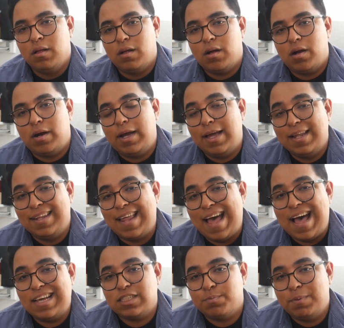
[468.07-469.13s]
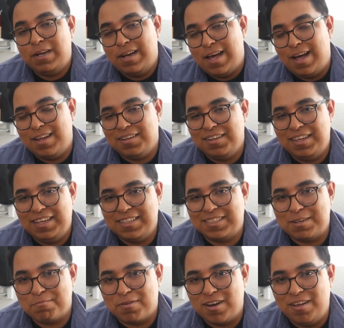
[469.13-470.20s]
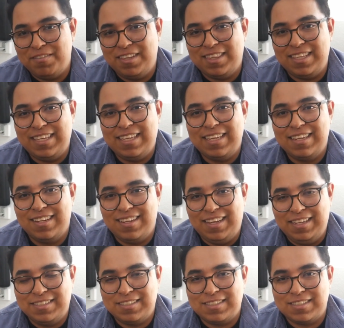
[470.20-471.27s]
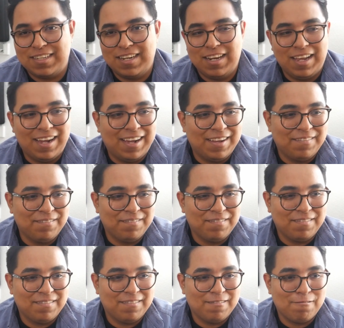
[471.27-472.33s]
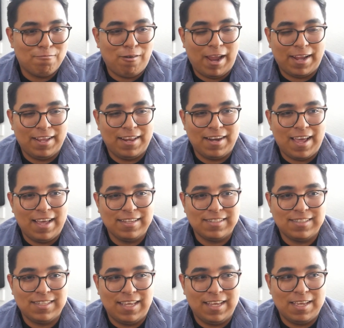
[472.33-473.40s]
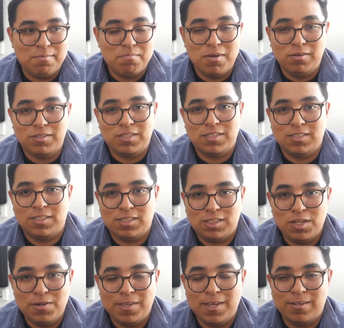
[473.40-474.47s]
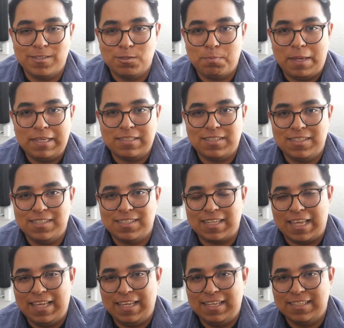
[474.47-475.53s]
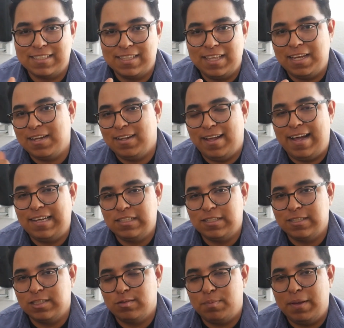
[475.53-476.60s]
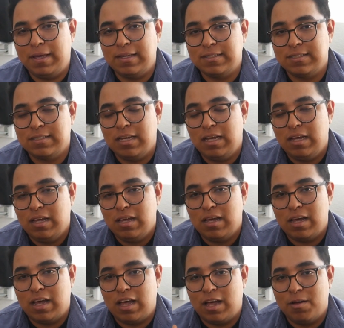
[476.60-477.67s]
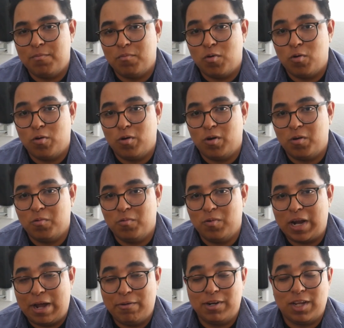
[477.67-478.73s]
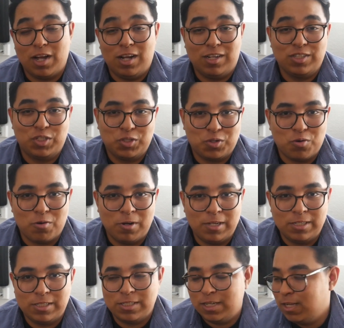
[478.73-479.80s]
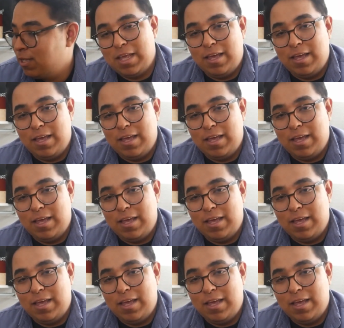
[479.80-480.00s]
All right, last but not least, and probably the least recognized thing in most studio spaces is the closet space, or what I would call storage.